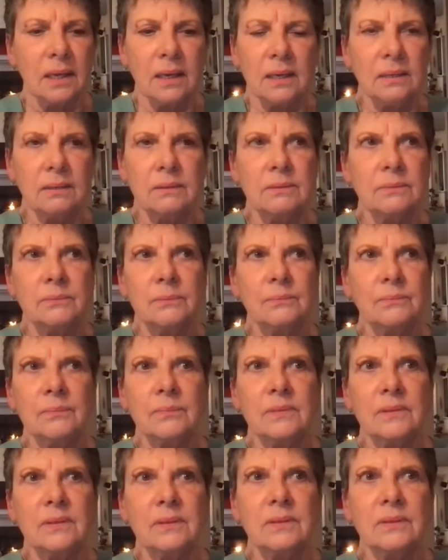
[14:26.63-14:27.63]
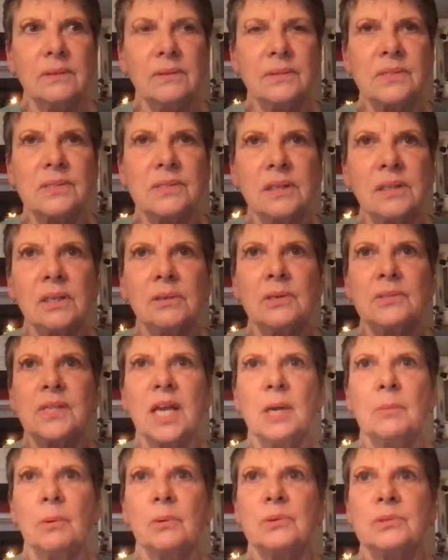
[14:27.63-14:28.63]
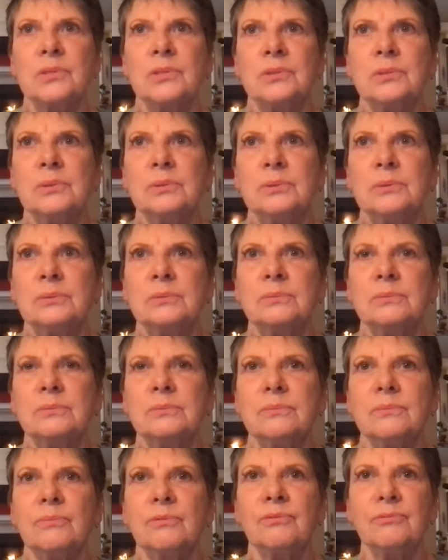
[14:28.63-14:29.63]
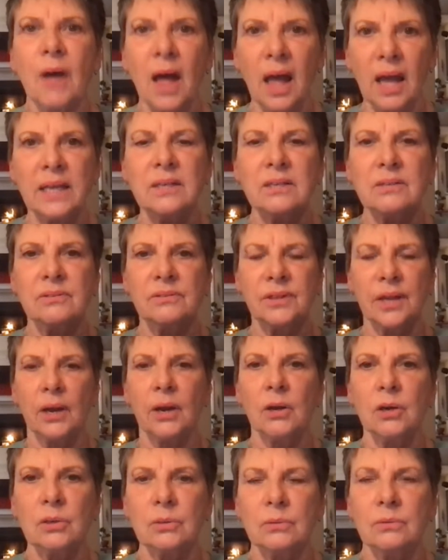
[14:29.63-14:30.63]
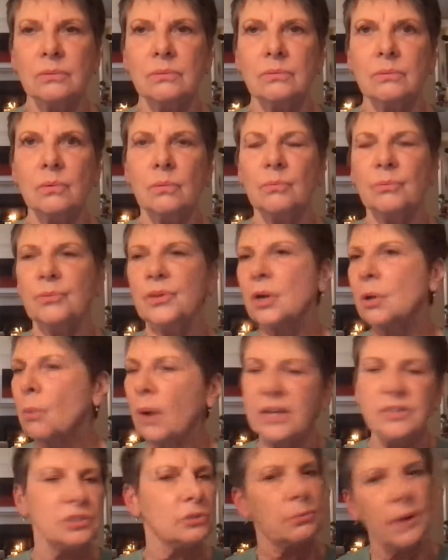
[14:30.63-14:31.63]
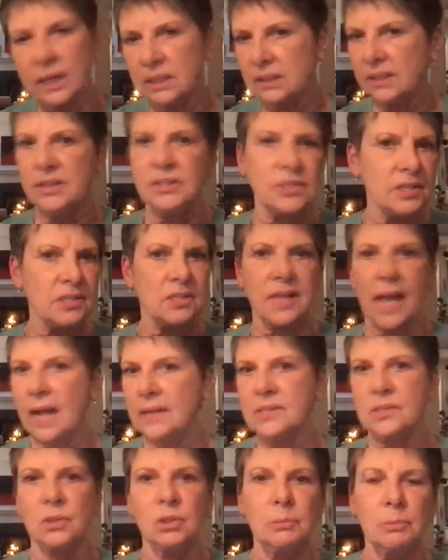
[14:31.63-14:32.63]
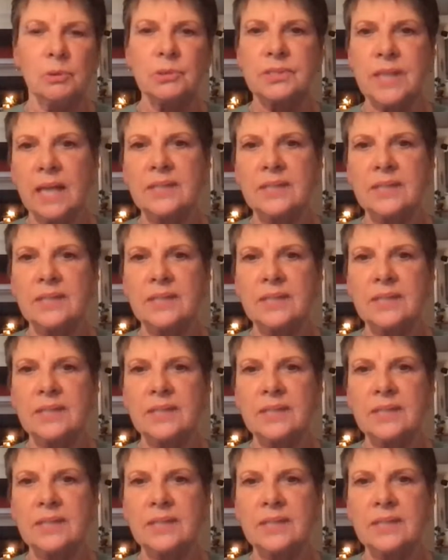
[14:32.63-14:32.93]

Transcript: the singer is able to find their way directly to scat syllables.